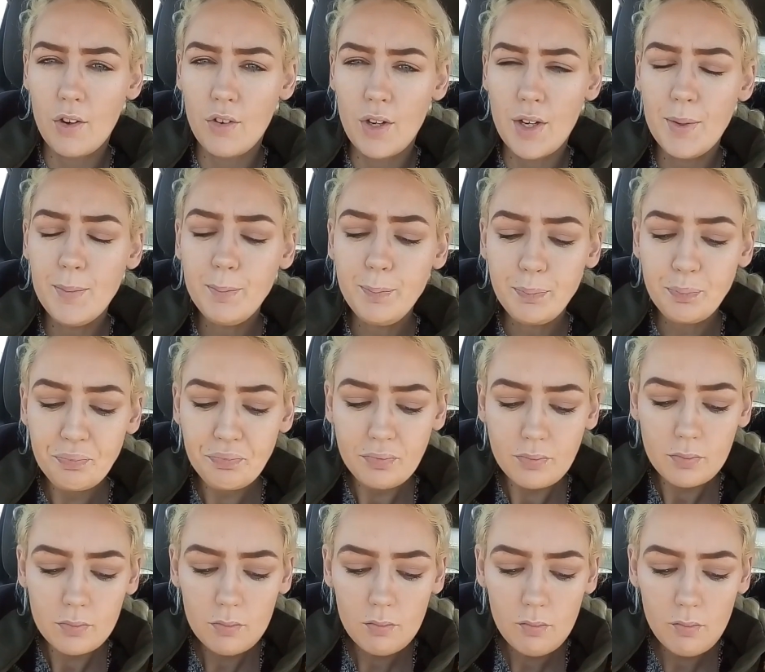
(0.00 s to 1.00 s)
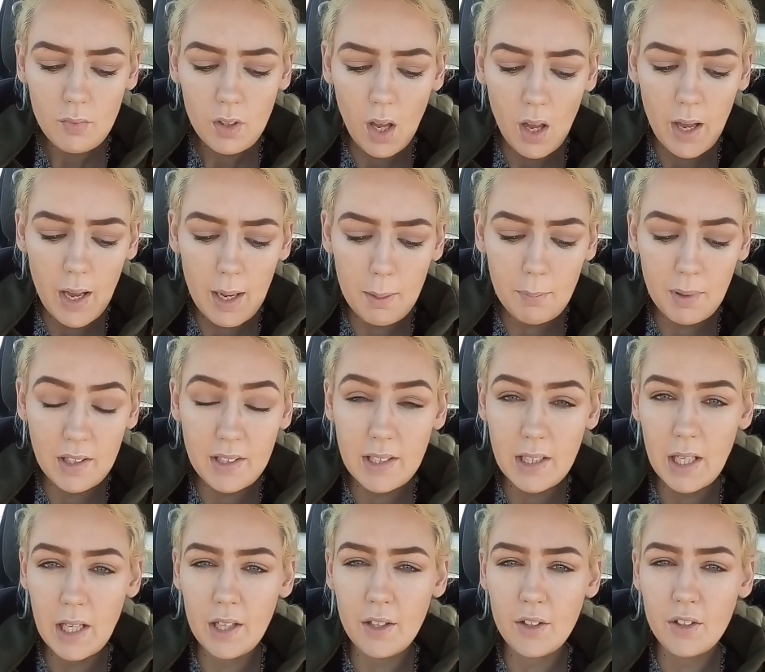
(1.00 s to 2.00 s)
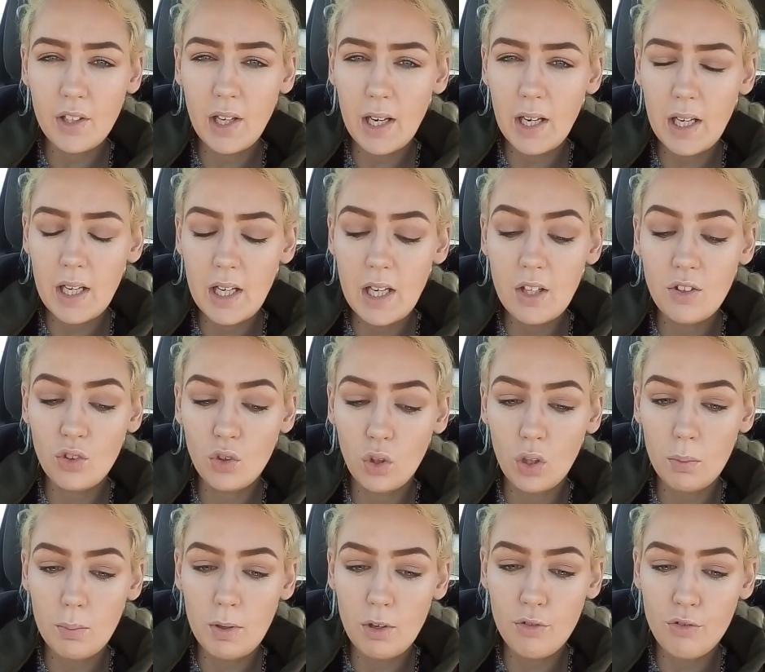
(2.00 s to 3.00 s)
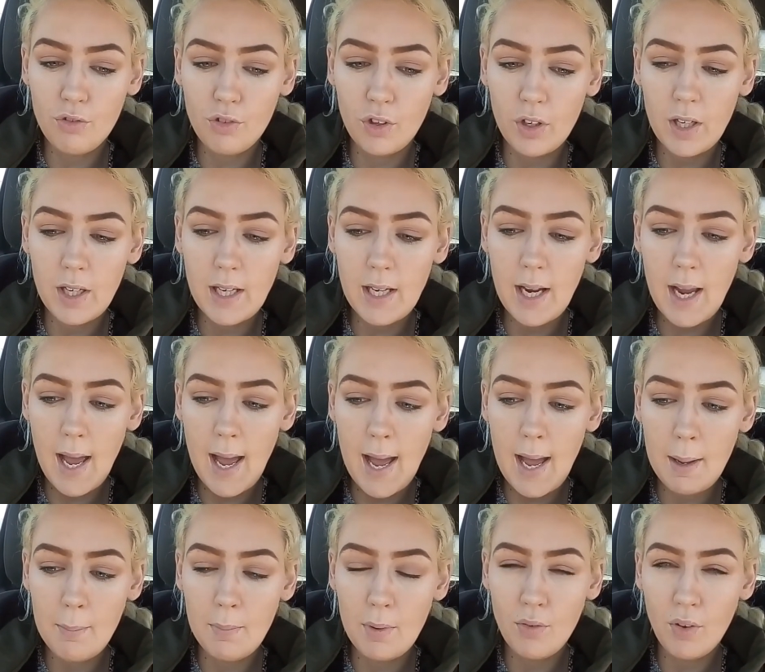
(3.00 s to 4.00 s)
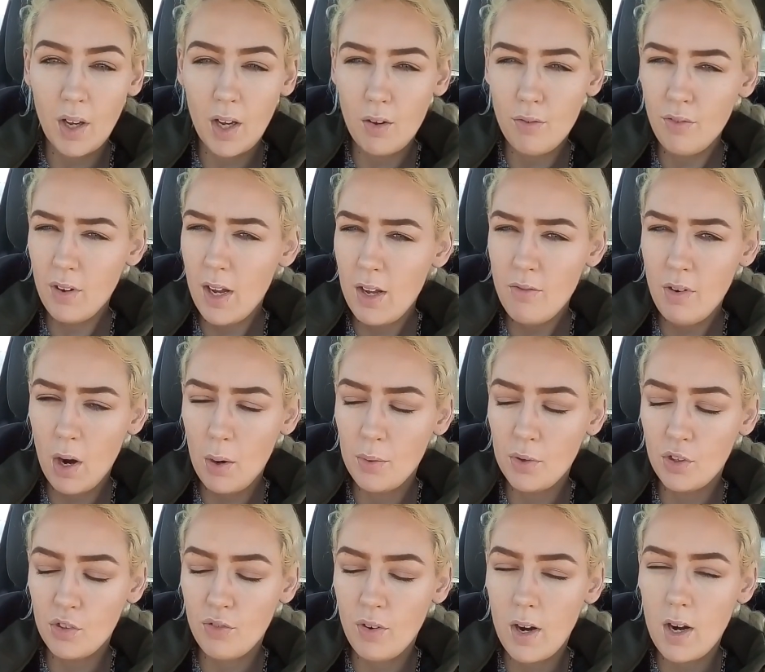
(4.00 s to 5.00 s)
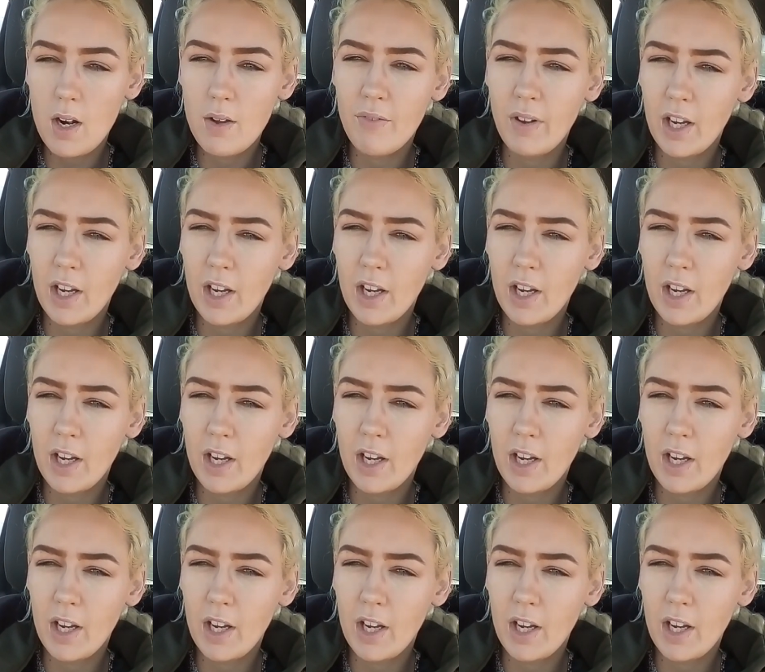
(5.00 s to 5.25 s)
her in. I did hear that it is going to be free if I get 5 hours for it. If